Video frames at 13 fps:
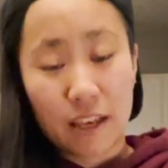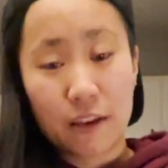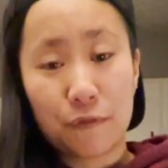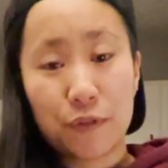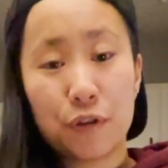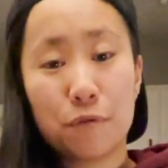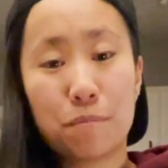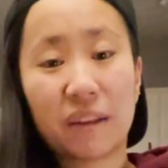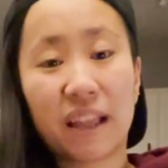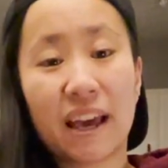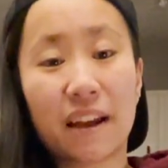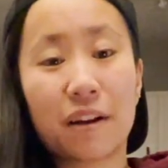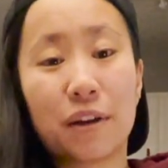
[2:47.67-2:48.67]
If you
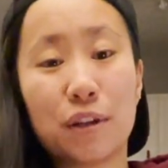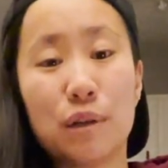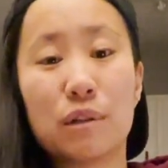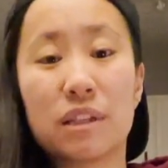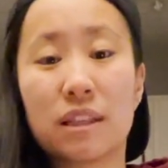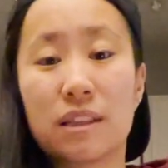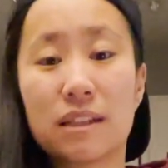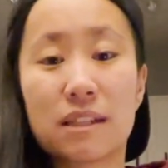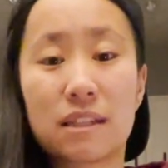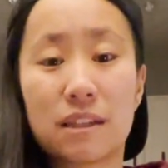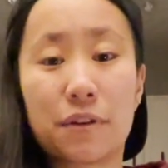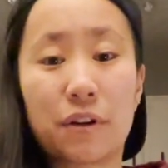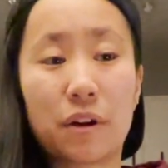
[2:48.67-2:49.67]
plan on using this
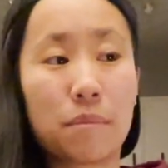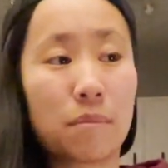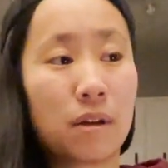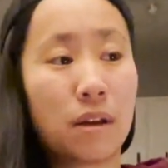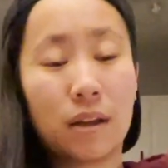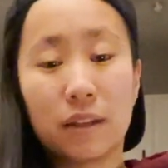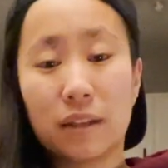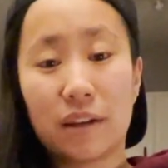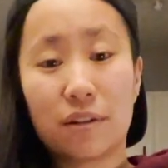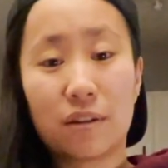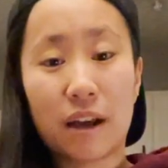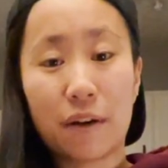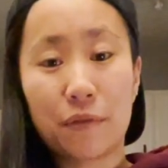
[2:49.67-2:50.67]
syrup later
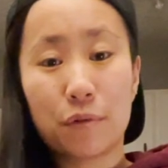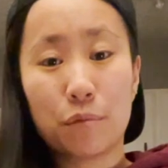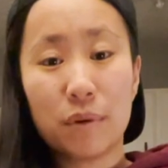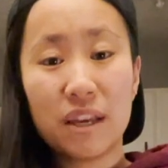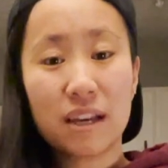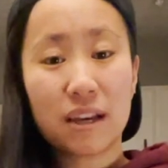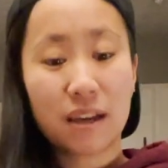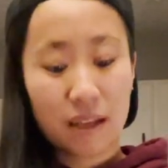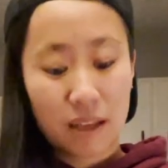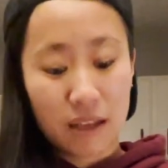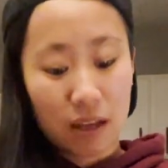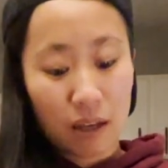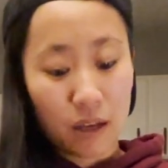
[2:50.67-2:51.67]
down the week,
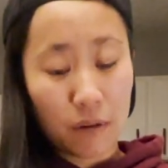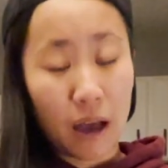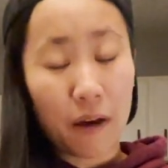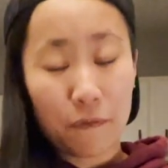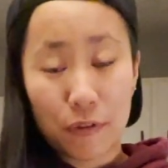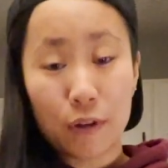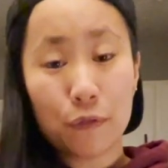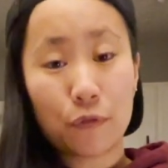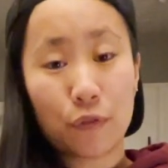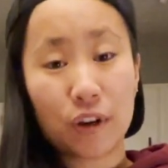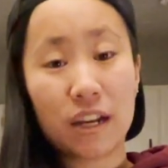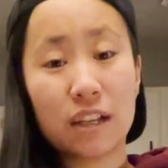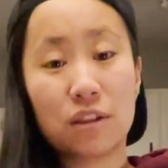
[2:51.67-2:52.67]
feel
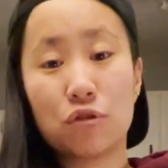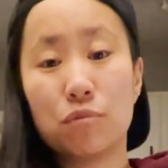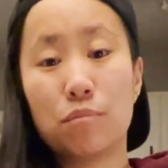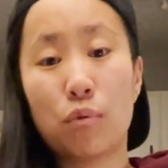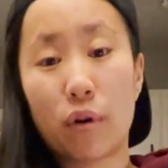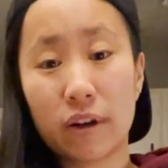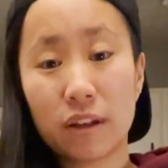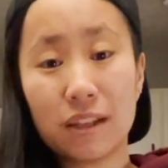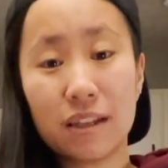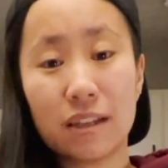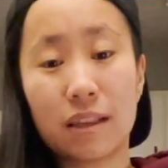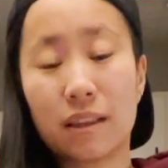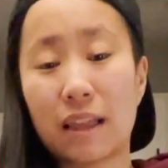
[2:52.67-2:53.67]
free to boil
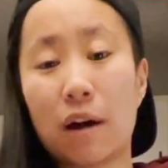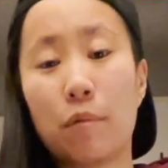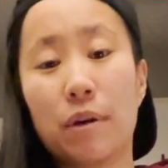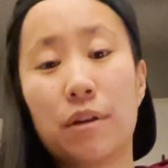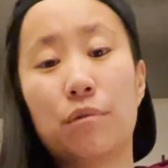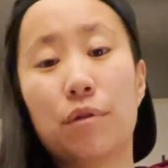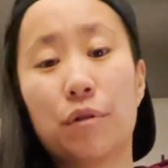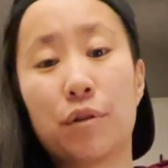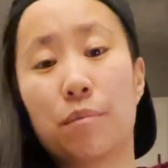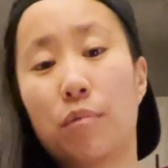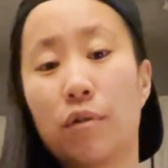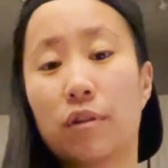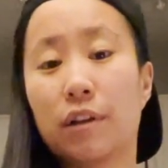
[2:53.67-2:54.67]
it. That way you know you're
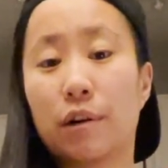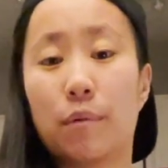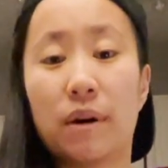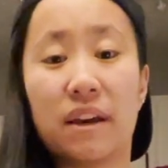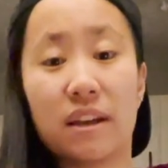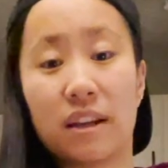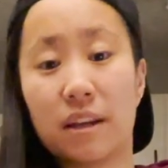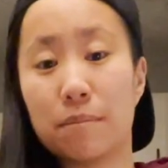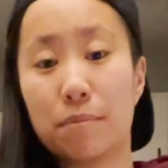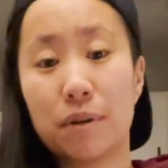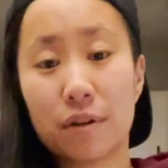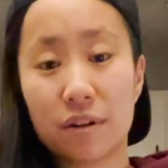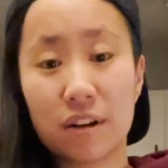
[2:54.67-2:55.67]
boiling away any
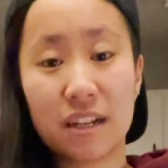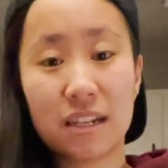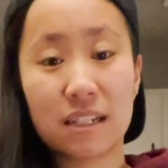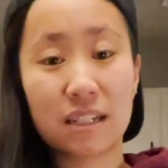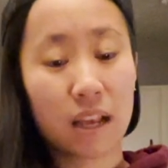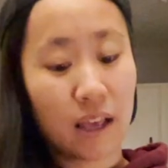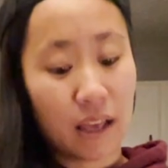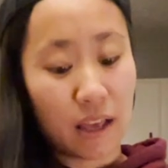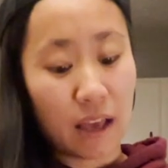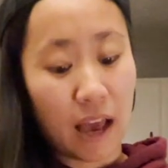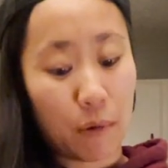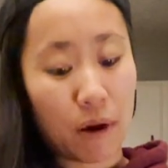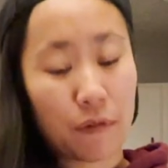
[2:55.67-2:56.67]
impurities.
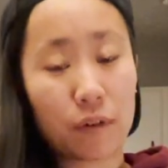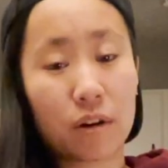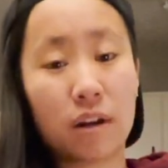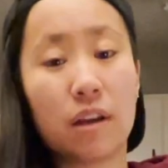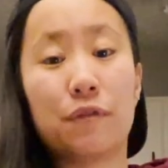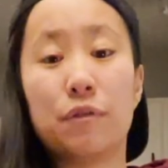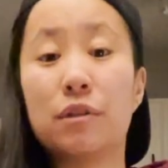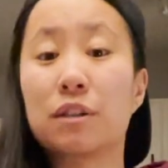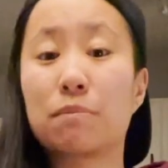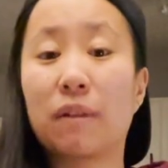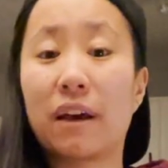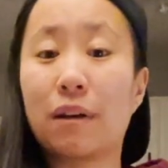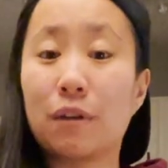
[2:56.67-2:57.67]
However, if you just
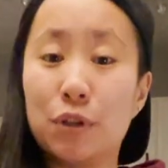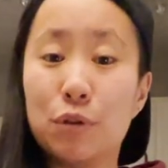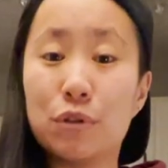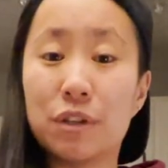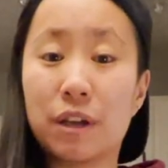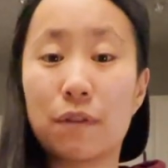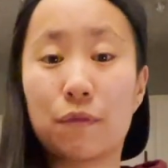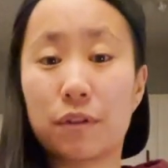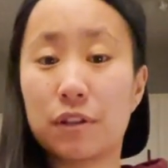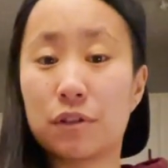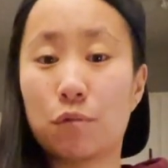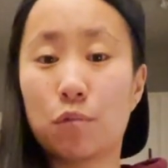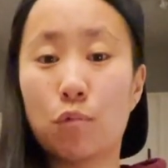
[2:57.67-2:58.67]
plan on using it for
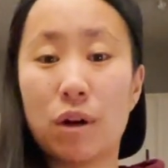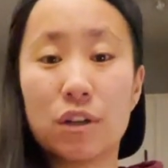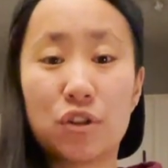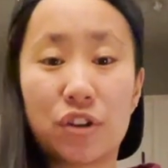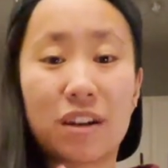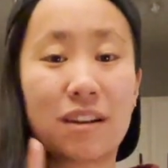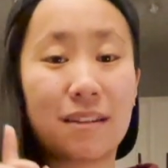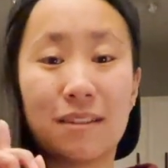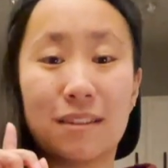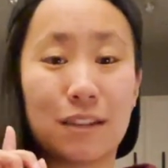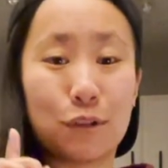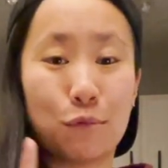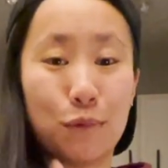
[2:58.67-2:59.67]
this one drink,
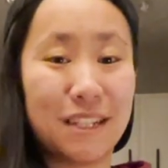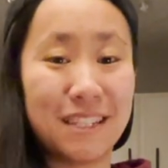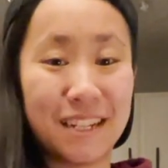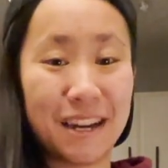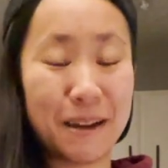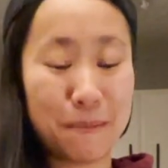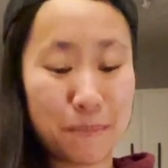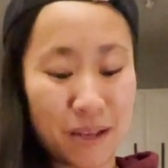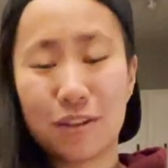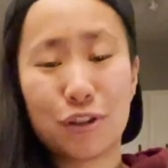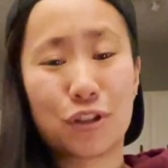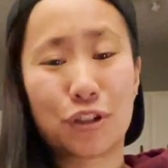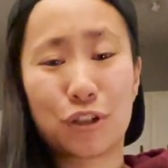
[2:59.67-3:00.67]
this one time,
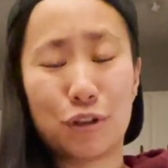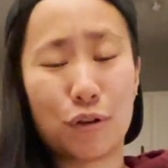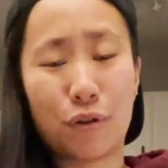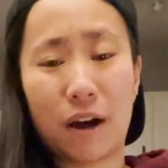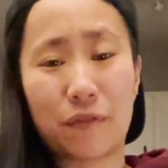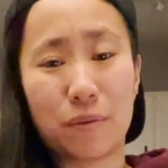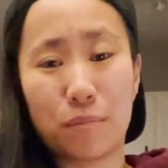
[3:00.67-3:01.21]
you don't have to